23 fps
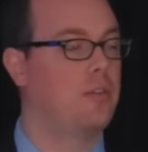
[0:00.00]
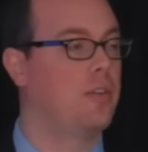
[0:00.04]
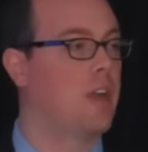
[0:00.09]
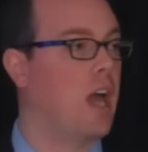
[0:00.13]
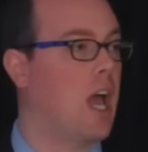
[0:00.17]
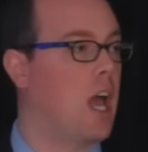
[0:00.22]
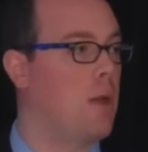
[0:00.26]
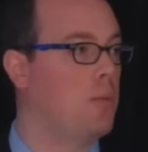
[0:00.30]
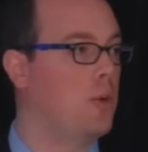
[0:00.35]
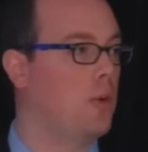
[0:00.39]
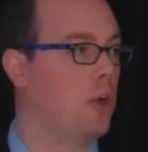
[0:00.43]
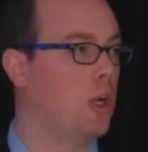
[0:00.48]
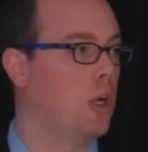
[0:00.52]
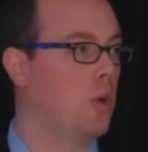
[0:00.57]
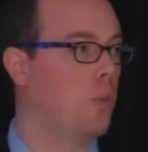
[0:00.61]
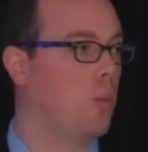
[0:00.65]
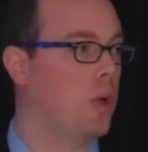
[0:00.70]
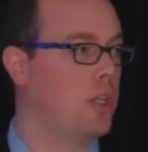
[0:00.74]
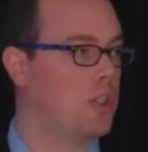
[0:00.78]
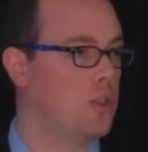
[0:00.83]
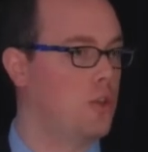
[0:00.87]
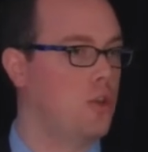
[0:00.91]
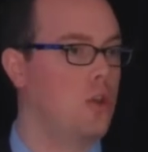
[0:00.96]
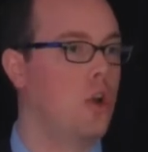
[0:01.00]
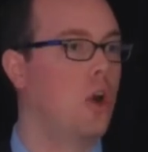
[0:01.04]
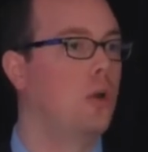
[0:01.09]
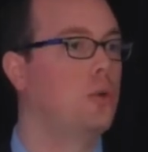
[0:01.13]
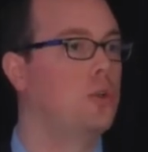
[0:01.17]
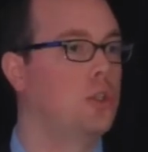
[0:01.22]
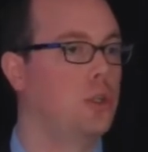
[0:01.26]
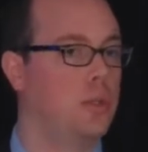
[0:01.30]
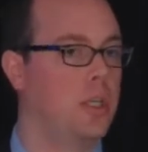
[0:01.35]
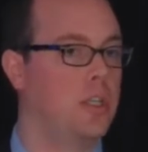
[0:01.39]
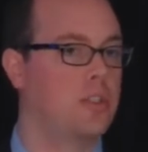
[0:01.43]
of time during which
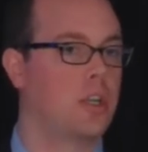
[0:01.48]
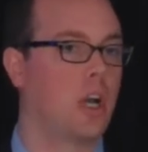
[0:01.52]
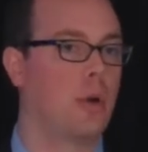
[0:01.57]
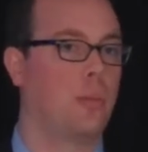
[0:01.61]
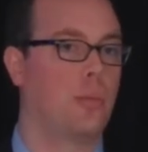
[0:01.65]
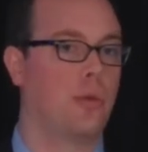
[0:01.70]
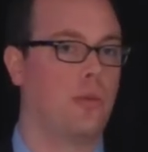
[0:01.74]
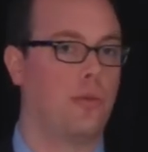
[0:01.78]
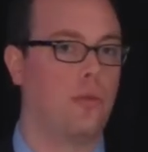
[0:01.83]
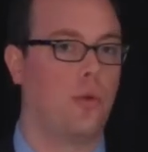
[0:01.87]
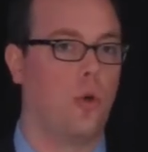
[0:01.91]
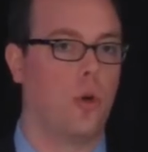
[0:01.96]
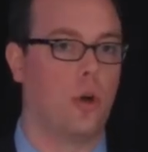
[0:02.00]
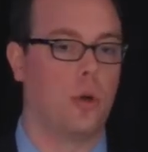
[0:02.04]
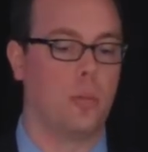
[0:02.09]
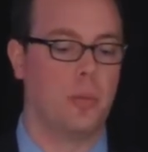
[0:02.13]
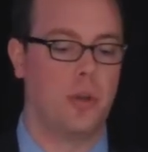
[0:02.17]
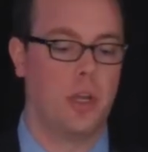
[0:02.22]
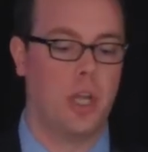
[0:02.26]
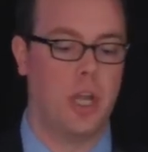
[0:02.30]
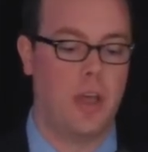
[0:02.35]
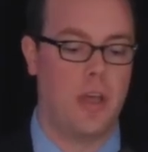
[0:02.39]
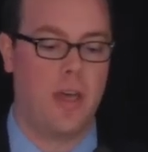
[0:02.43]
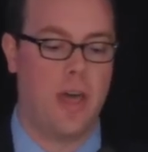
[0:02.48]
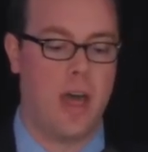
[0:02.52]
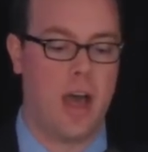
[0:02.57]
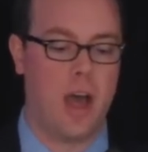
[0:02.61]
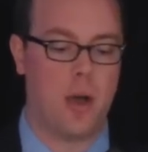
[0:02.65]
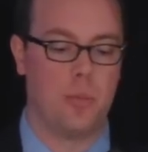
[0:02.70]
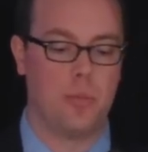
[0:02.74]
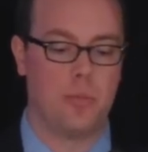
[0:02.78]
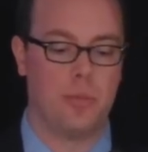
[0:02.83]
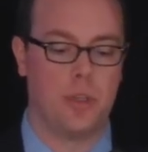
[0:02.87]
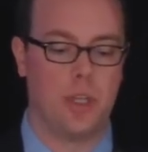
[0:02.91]
no duties are performed.
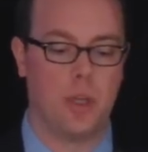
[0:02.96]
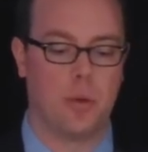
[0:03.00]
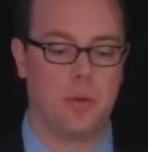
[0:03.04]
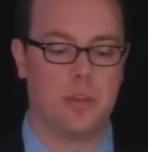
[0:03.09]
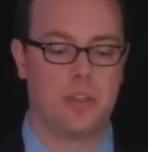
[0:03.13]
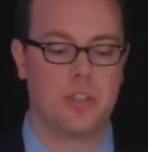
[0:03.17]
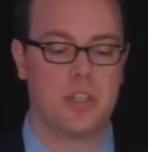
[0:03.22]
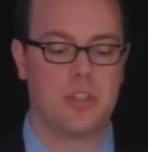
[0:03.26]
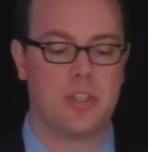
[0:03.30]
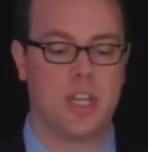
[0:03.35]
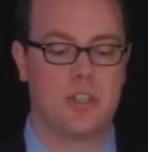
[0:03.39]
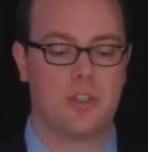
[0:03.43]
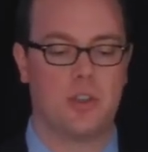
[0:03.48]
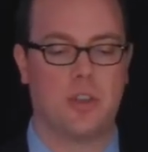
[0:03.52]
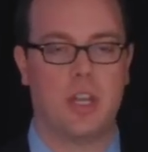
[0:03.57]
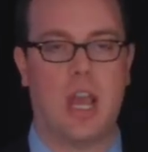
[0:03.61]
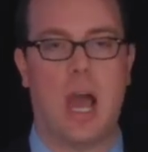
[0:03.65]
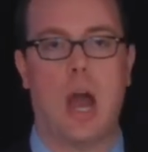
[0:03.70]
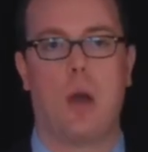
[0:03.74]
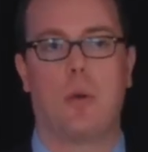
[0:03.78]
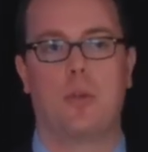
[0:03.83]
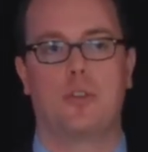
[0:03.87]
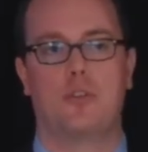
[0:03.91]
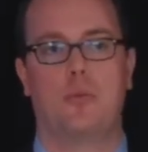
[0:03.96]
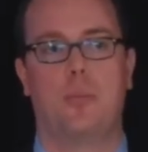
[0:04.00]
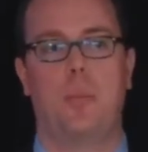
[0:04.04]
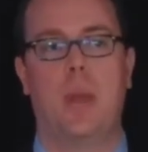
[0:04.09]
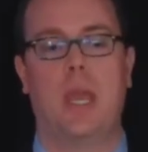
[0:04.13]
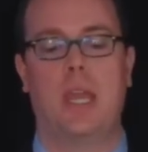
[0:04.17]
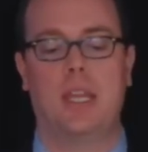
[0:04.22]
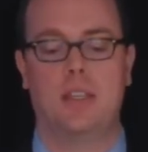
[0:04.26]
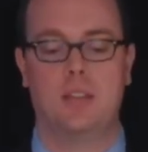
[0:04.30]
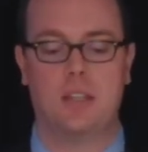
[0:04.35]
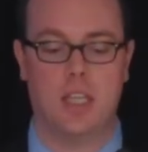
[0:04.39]
This is essentially hours
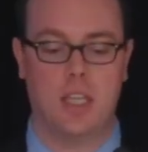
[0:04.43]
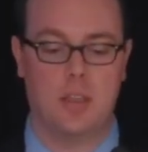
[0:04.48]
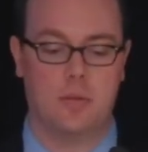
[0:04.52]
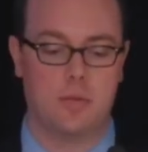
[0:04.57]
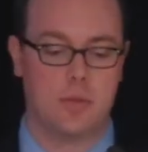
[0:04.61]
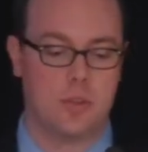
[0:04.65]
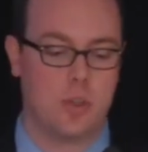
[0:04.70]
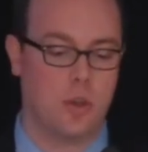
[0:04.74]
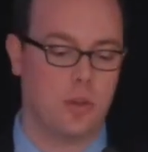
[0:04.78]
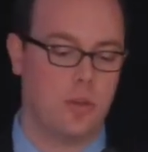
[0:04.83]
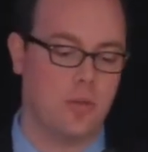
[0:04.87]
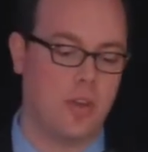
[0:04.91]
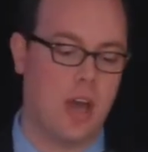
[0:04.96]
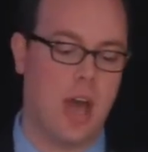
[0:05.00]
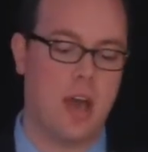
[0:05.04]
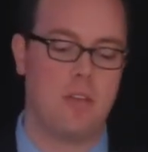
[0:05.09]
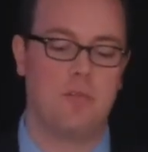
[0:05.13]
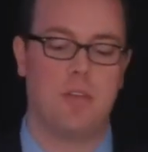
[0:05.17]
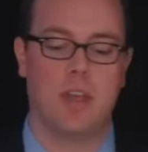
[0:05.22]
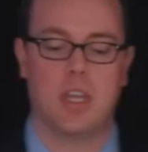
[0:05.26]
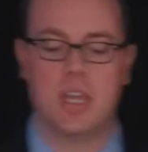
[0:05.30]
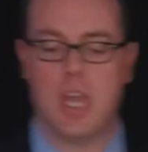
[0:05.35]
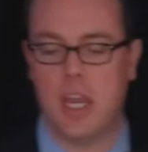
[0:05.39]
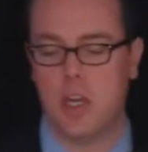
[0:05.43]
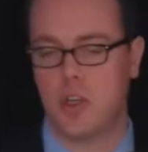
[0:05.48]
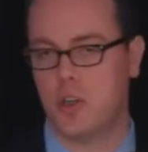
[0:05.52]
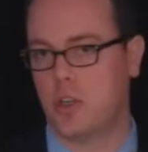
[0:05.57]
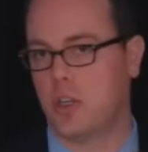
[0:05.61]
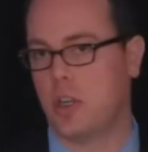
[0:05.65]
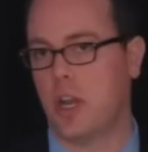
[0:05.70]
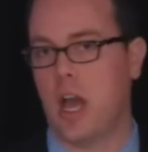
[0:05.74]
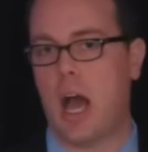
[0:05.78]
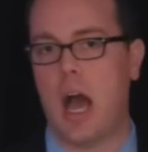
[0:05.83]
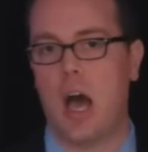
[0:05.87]
of paid leave. So you've got
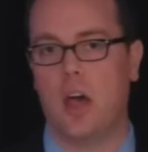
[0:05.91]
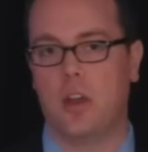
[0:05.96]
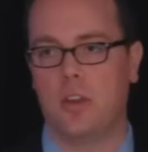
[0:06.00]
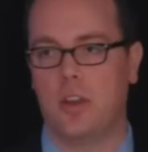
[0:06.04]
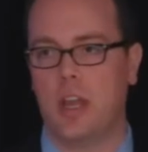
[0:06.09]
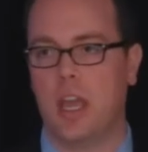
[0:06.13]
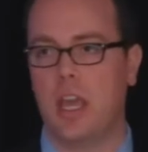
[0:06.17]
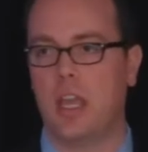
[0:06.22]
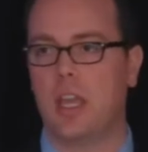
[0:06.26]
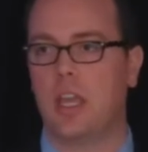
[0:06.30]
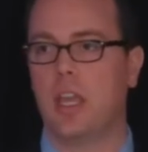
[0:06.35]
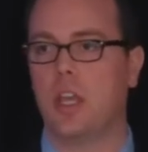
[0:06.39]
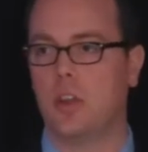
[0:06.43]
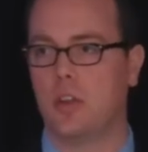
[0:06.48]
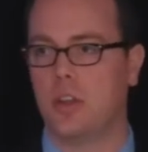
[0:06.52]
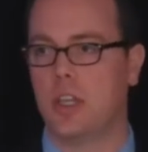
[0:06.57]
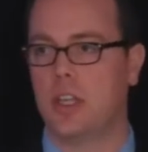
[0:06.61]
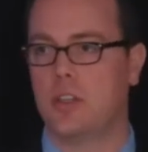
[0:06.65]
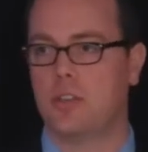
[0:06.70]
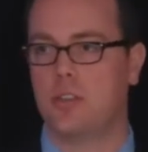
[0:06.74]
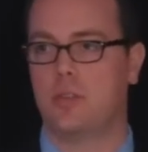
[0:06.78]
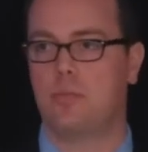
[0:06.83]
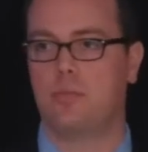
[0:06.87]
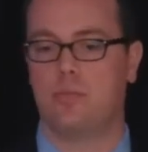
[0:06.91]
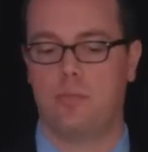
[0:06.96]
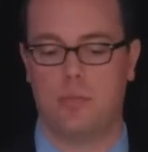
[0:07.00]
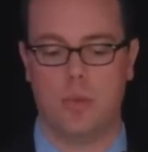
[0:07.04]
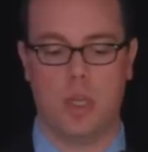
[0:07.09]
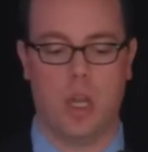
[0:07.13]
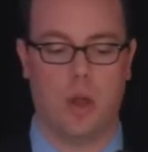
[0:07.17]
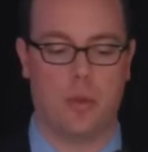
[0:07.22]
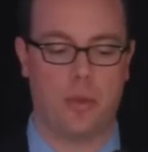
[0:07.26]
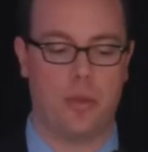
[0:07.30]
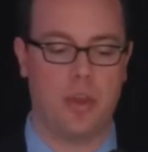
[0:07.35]
vacation, holiday, illness,
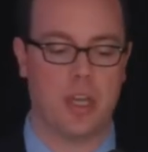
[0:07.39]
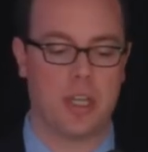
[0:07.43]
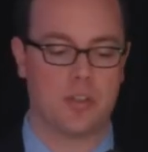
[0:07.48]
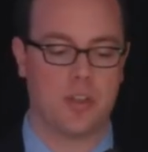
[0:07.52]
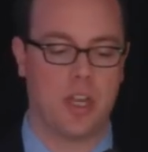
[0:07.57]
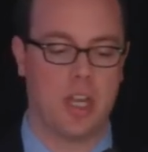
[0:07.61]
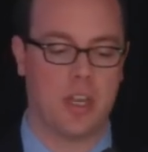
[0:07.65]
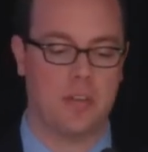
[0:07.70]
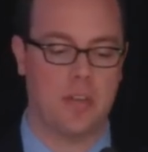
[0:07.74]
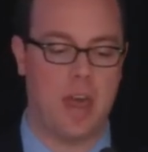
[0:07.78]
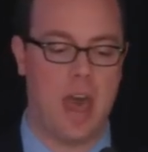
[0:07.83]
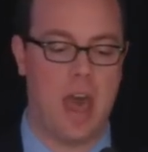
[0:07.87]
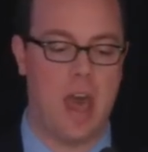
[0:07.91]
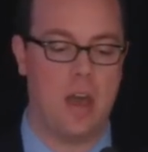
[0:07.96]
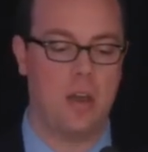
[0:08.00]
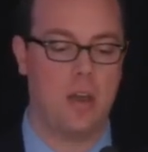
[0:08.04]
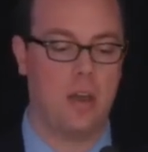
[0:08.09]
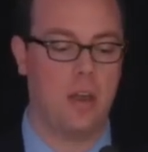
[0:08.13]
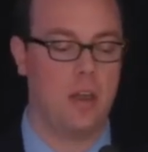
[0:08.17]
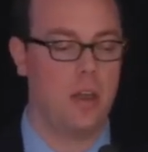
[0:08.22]
things like that.